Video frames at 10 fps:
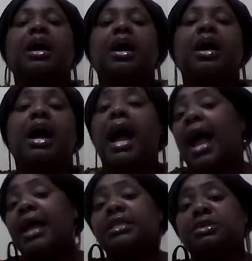
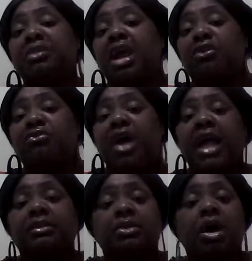I, as a matter of
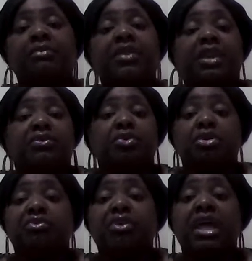fact, thought that if you were
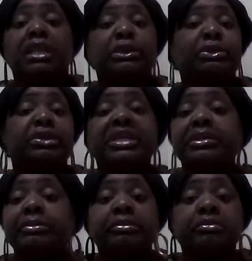a felon, you
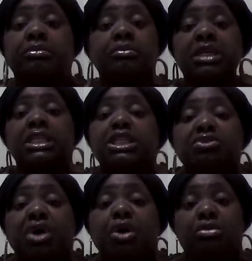didn't get to
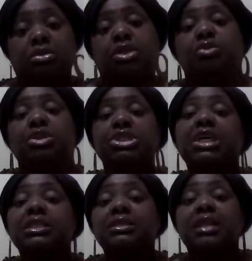vote. You were
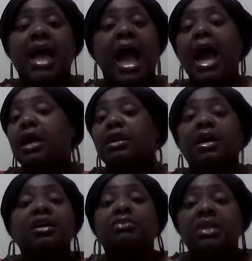just out
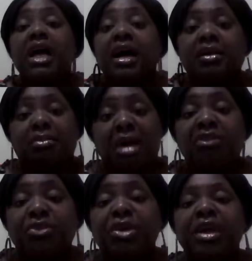of luck, my
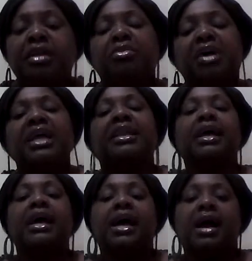friend. But
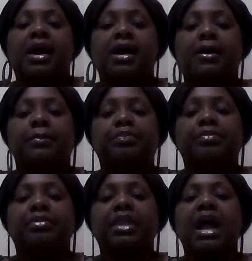
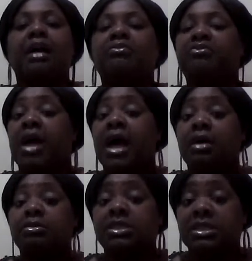I've
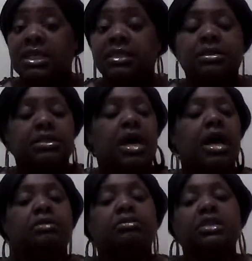found since
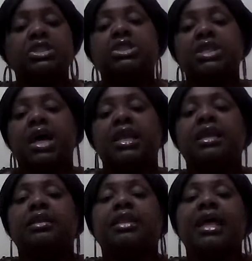this
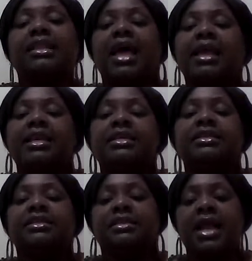study that that
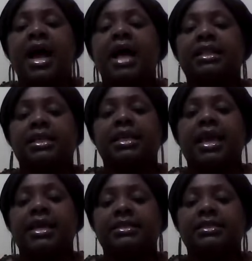is not the
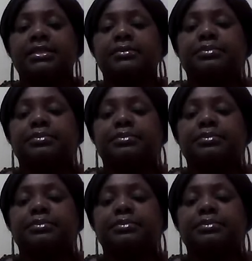case.